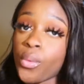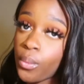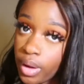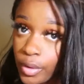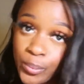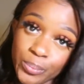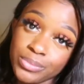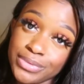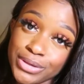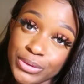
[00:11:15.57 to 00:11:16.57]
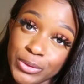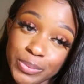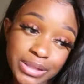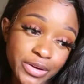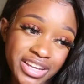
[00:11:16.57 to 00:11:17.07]
well, no
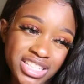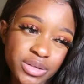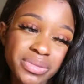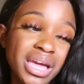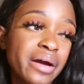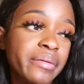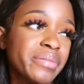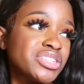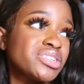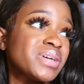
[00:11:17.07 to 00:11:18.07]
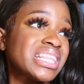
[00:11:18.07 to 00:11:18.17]
new pillowcase for me. But you know,